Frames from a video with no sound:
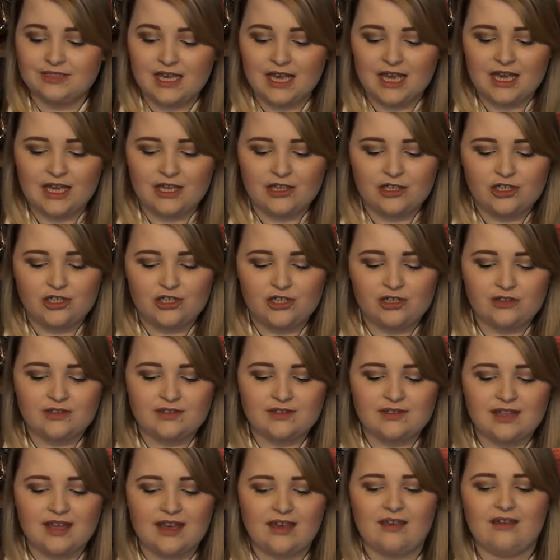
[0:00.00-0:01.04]
She does
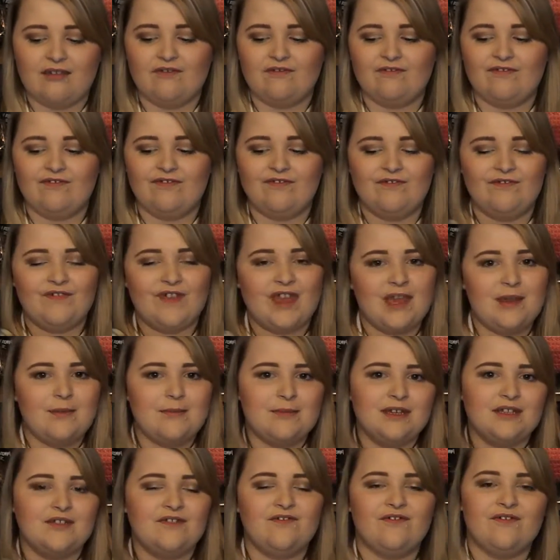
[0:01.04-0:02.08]
like famous
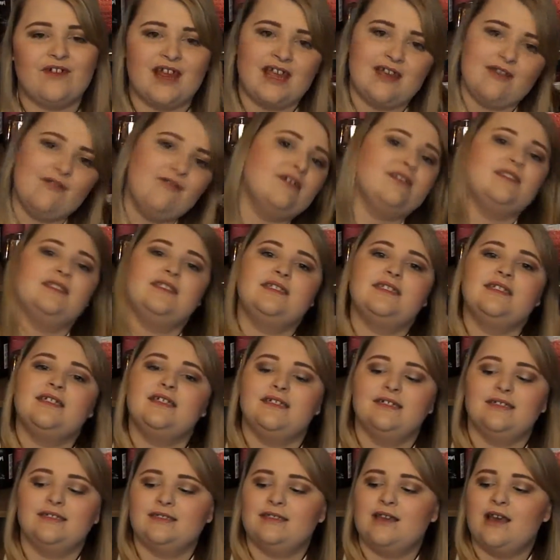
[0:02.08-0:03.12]

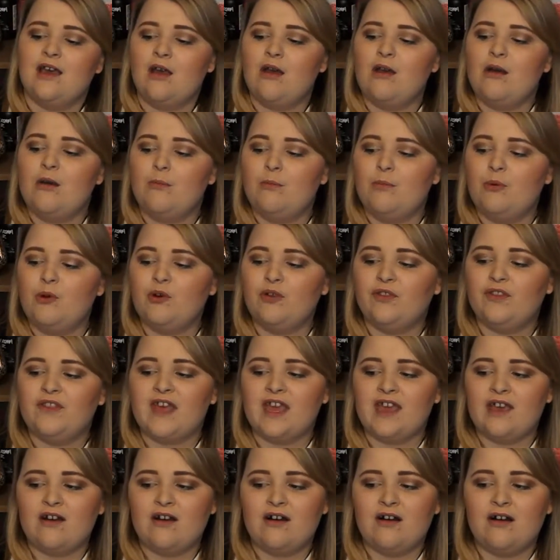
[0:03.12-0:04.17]
fragrances, but they
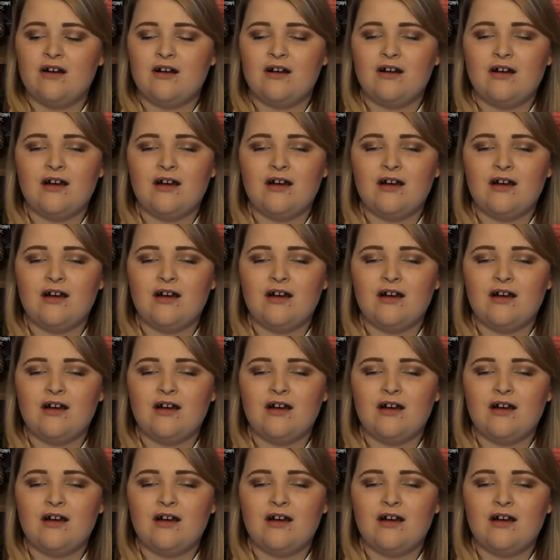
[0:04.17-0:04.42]
are